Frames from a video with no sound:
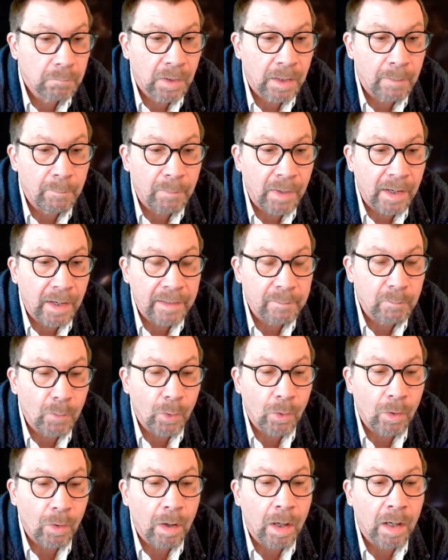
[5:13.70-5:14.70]
combine
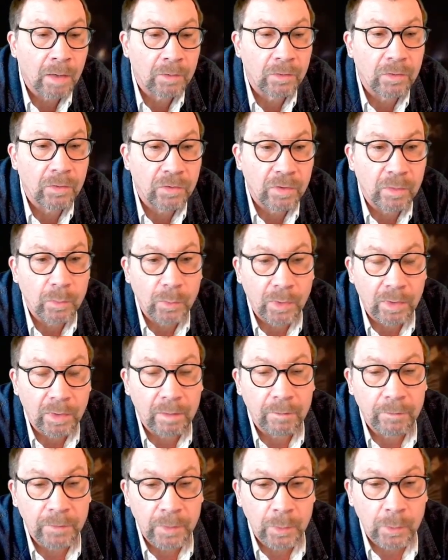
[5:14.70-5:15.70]
more oxygen with
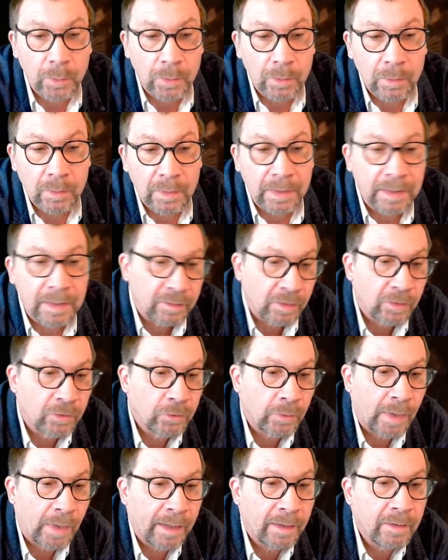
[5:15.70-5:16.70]
the fuel. It's a
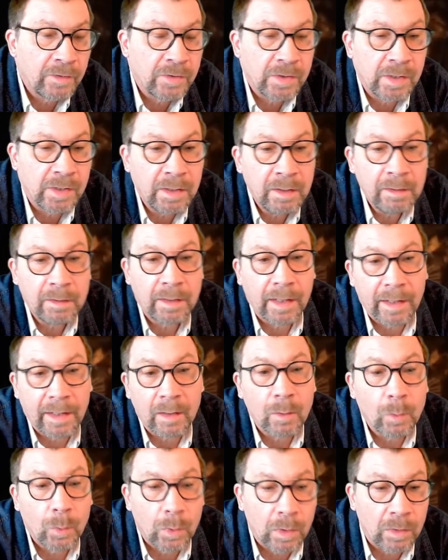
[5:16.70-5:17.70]
strategy and
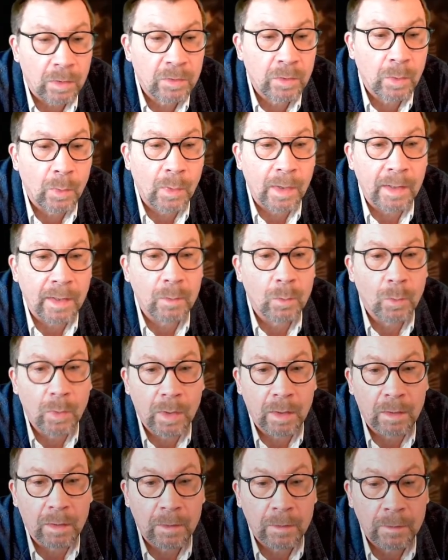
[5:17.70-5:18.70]
it works quite
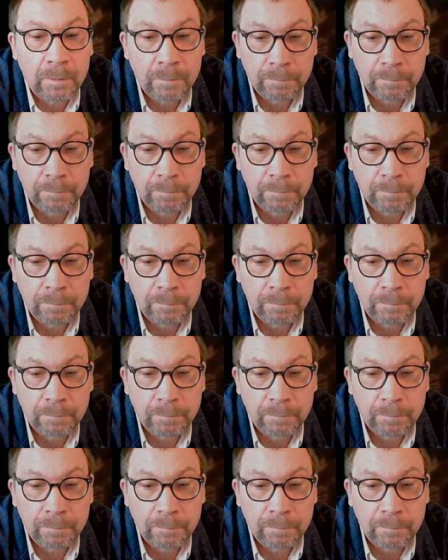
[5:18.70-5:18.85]
well.